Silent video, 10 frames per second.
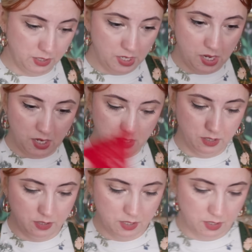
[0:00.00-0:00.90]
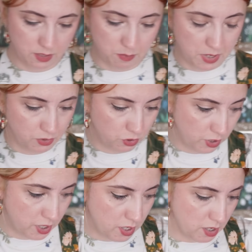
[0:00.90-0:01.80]
see, let's take some
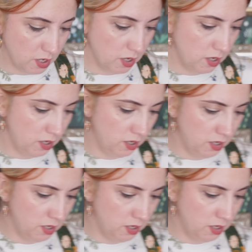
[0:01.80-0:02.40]
extra here.